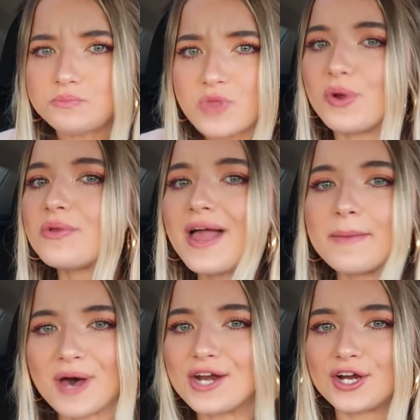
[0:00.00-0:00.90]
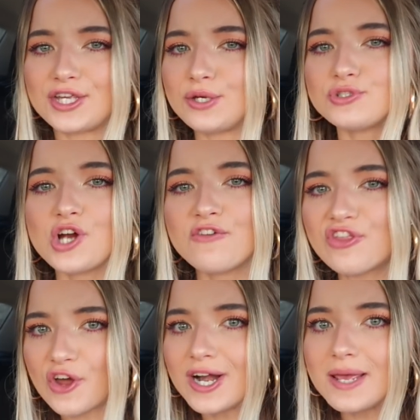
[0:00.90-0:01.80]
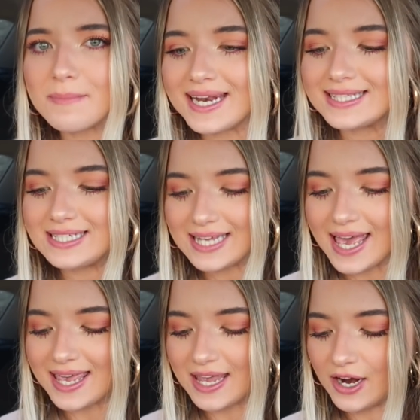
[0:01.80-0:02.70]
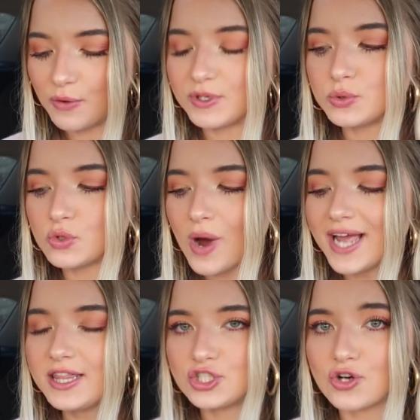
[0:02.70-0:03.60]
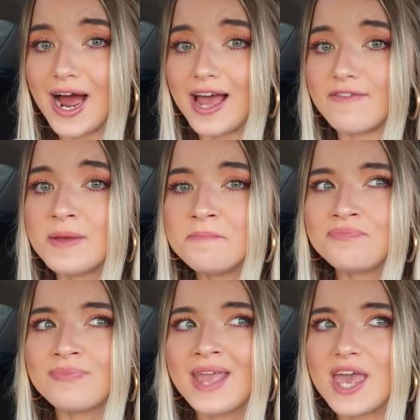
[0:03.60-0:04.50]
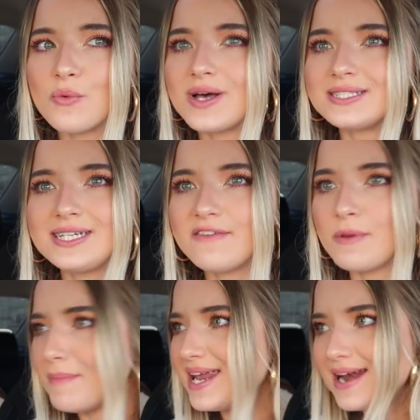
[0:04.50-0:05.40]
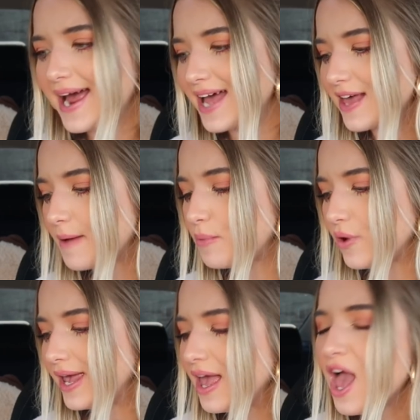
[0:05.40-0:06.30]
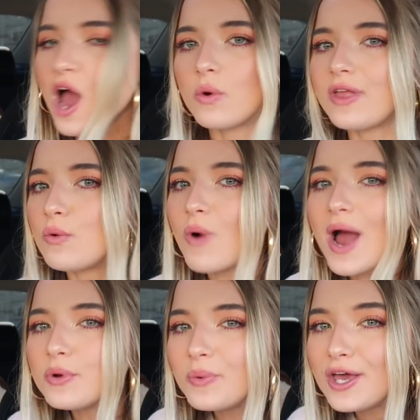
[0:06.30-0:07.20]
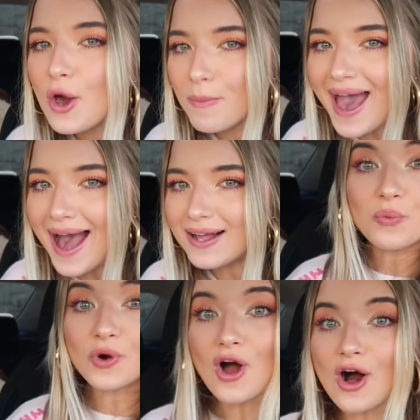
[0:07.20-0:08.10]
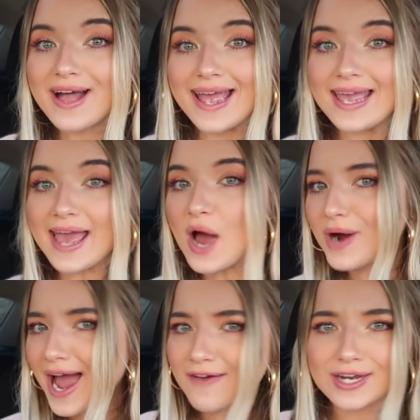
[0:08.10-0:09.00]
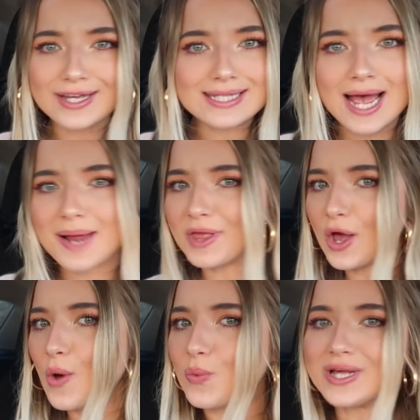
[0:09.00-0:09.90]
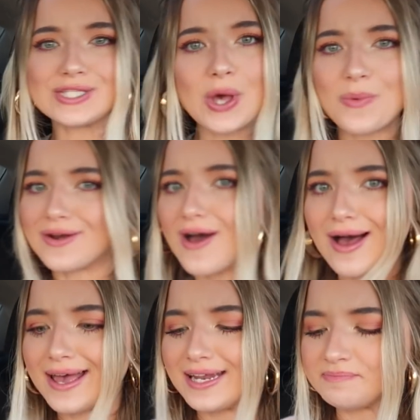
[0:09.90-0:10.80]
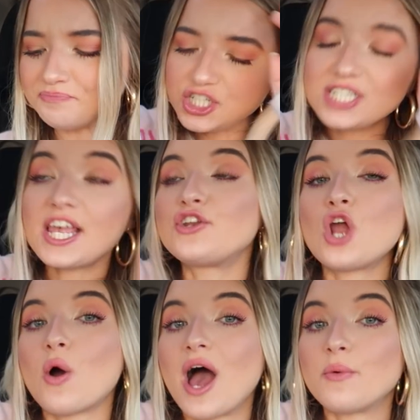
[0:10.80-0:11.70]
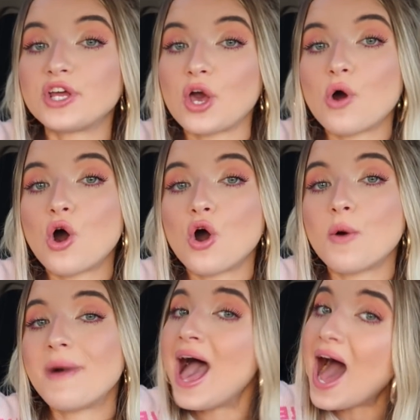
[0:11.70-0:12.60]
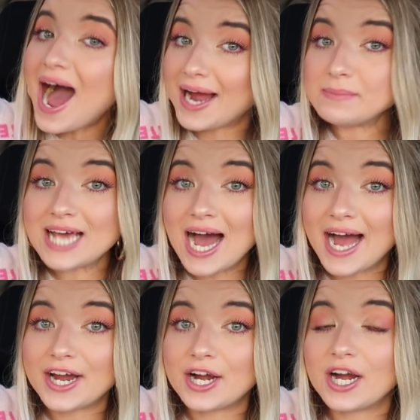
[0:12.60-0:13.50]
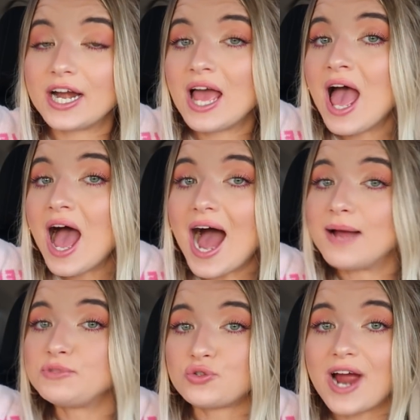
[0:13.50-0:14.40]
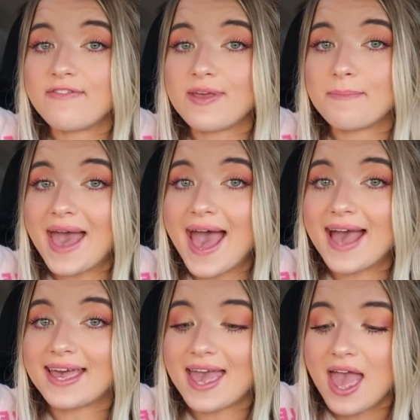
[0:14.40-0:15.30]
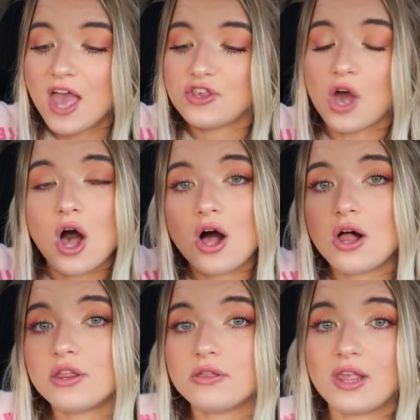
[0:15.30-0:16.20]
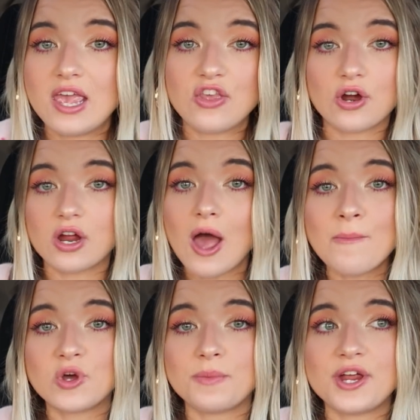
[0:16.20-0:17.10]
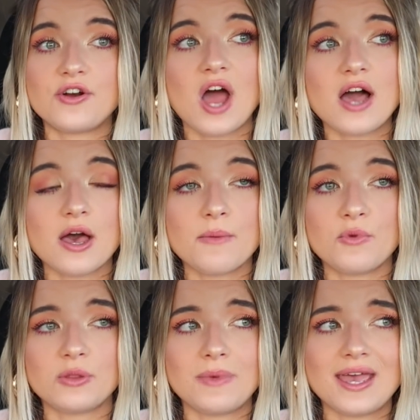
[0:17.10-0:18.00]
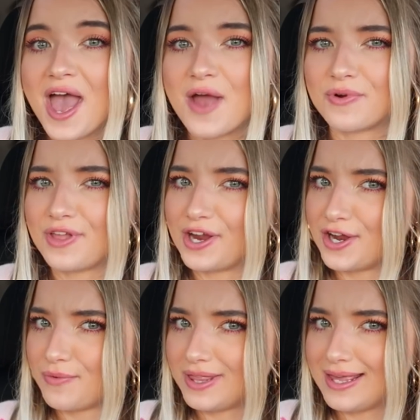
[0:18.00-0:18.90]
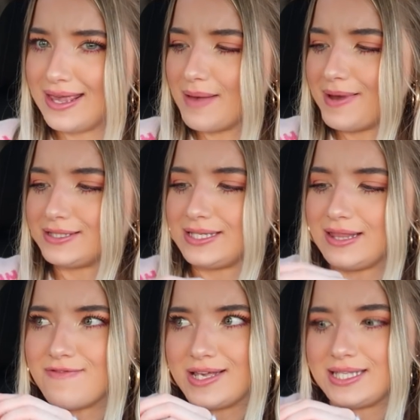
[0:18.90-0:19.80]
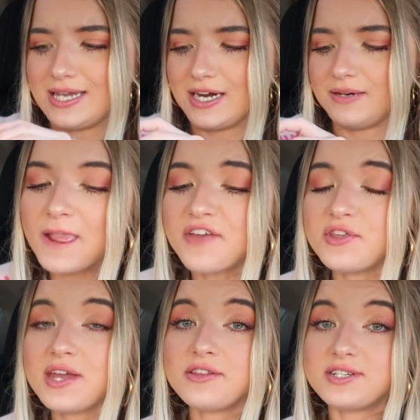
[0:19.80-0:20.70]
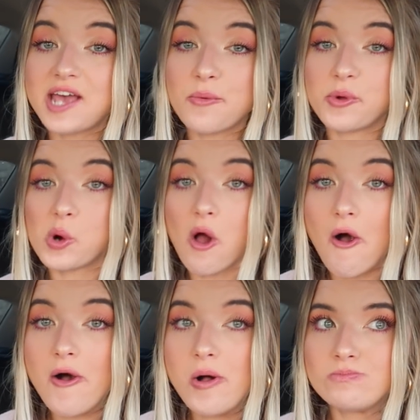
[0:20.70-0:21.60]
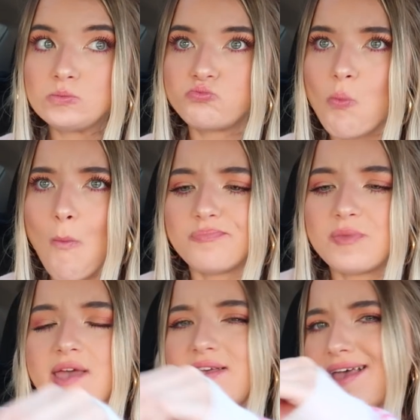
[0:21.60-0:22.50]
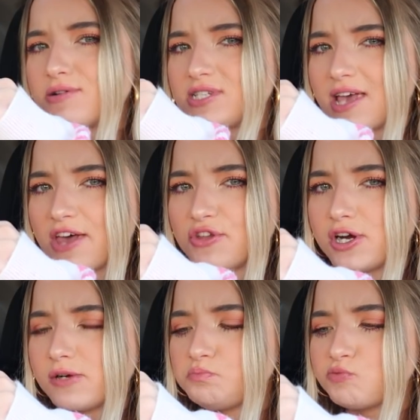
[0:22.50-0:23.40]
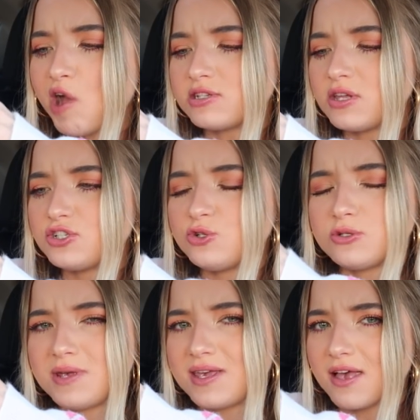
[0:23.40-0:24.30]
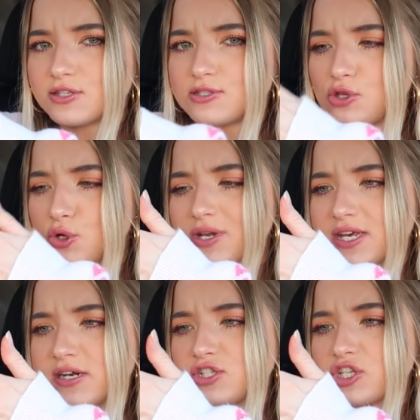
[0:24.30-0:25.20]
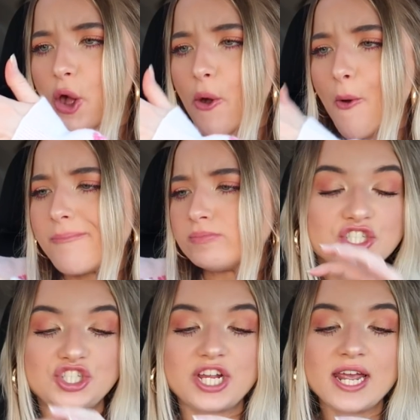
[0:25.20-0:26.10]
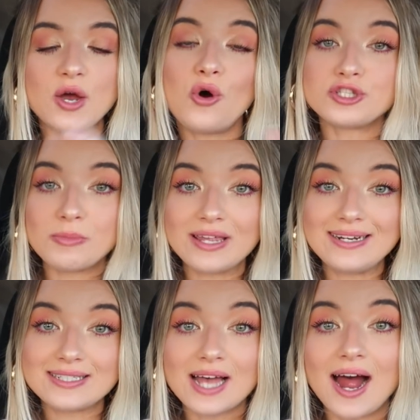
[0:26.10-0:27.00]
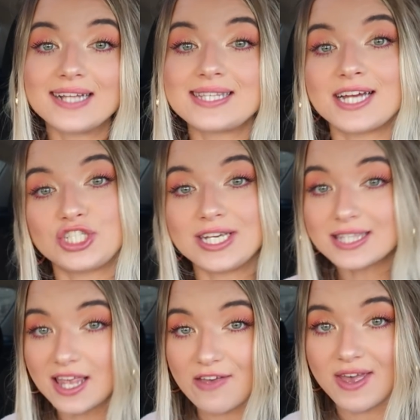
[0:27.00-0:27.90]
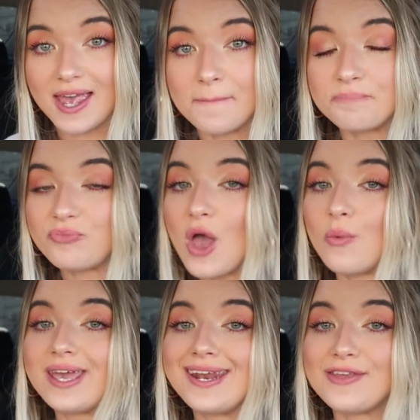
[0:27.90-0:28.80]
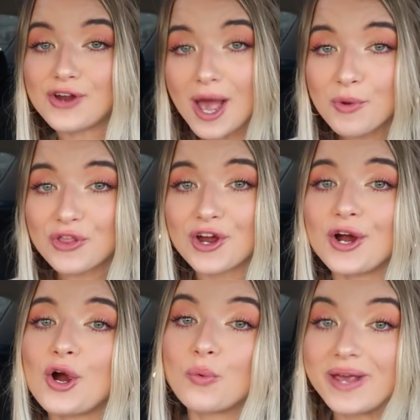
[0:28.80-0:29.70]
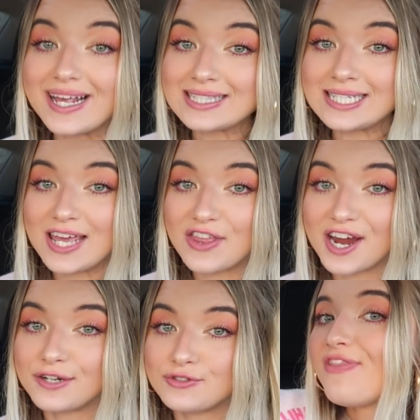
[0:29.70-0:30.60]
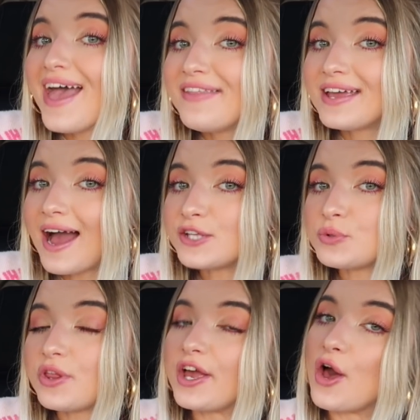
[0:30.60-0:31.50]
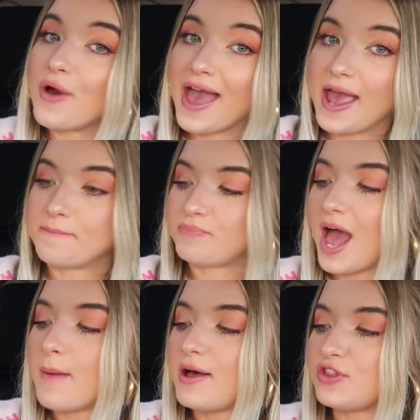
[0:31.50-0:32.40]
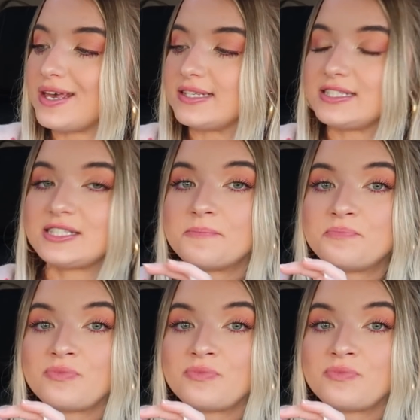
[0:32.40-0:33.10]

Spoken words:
We were like, Butter, you drove 30 minutes to get here, which was quite the drive. It wasn't even midnight at that point. We're like, why would we go back? We're all hanging out. We're having a good time. Like, what's going on? And she's like, no, I want to go home. I'm tired. I'm driving back. Y'all either come with me or not come with me. And we're like, are you really about to leave us here? At the end of the day, we were all hanging out together. And it's not like she was being excluded. So she ultimately decides that she's leaving and we can either come with her or we can stay there. And then the guys were like, okay, how about this?